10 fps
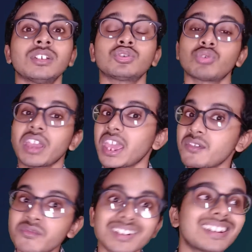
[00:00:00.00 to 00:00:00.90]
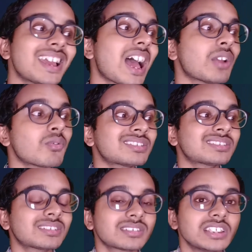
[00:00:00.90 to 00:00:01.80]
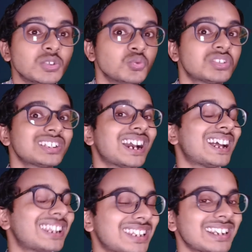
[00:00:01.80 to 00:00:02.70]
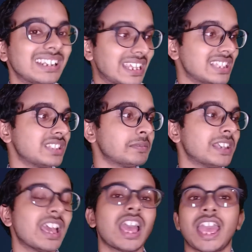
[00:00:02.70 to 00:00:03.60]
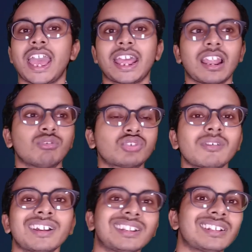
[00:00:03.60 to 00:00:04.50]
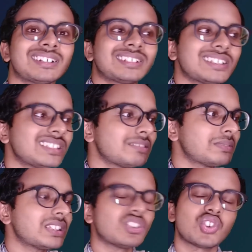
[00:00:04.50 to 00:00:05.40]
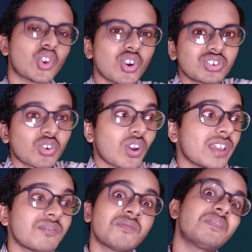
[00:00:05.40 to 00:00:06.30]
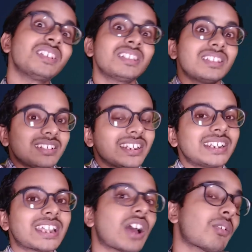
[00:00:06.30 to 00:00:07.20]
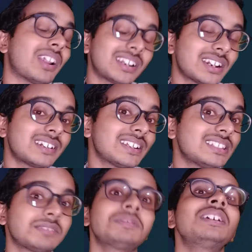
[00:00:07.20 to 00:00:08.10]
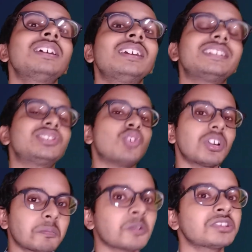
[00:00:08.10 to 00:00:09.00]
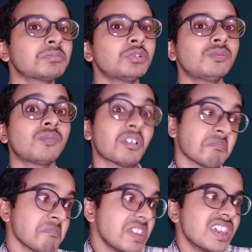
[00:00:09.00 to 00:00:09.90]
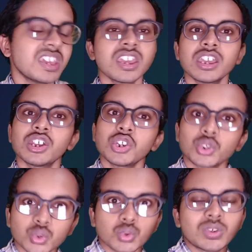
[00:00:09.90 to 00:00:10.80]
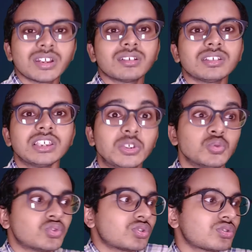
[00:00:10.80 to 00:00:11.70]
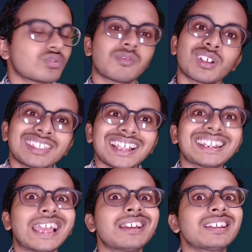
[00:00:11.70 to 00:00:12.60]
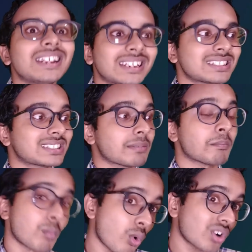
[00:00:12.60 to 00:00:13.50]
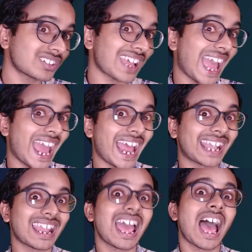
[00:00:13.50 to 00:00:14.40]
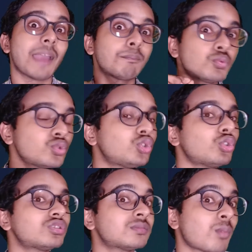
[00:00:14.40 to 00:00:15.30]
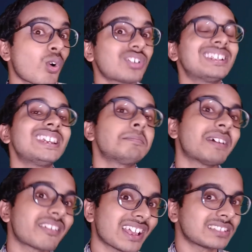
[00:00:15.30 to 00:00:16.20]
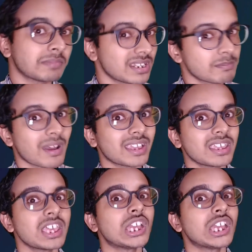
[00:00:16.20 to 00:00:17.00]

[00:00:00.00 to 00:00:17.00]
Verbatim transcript: So every day I was using one hundred ten G B, and out of one hundred ten G B, not every data or one hundred ten G B is not possible for me to use. So for that I created some bot, and I put those bot in my Raspberry Pi